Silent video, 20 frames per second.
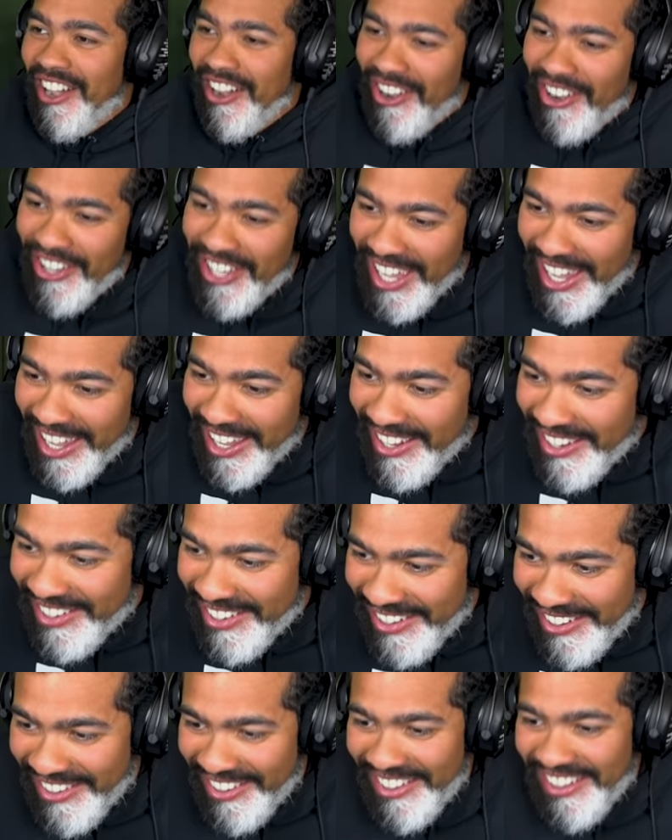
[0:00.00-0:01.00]
Oh, okay.
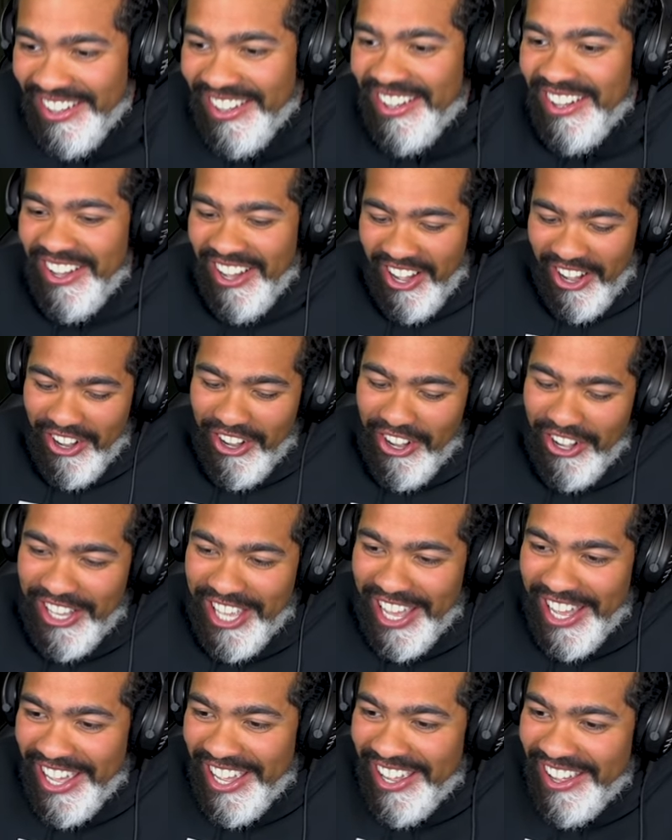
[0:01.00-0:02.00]
Is that a 4K? Oh,
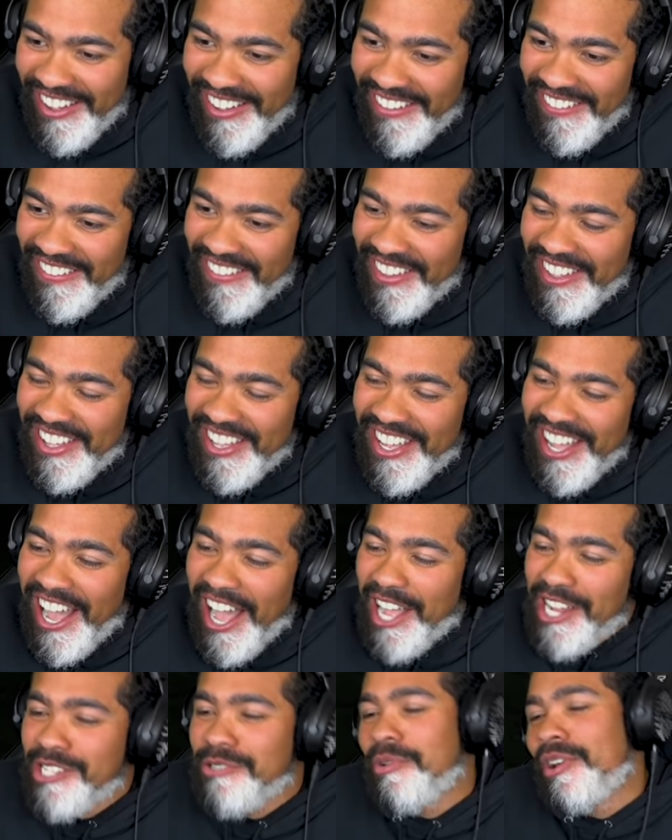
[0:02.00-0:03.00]
okay.
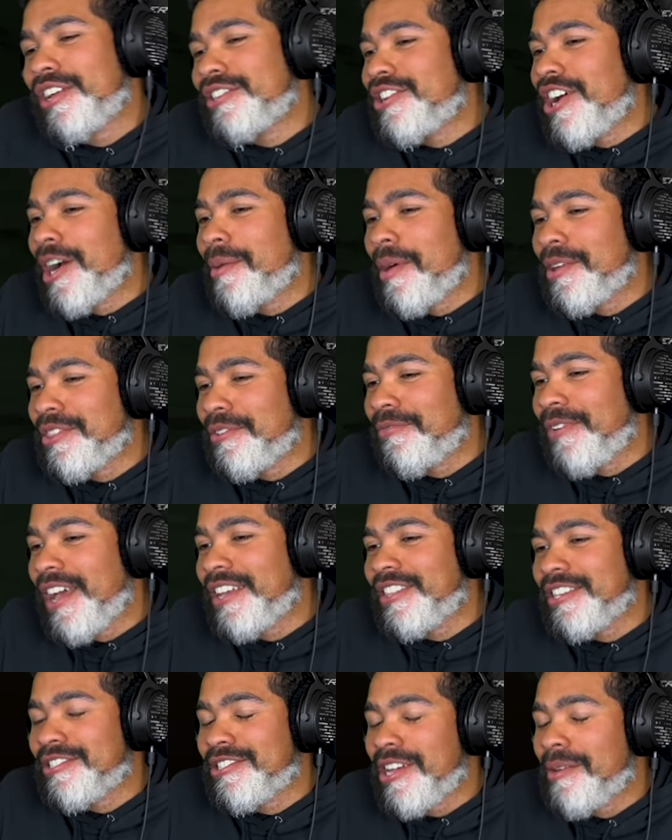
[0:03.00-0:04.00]
I just want to talk about the
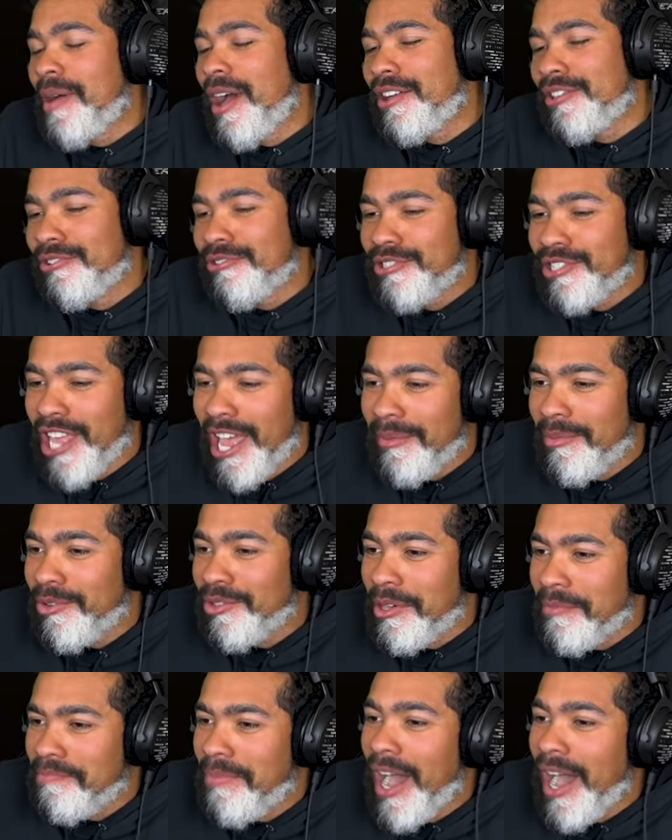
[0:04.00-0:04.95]
fact that somehow you stabbed me with a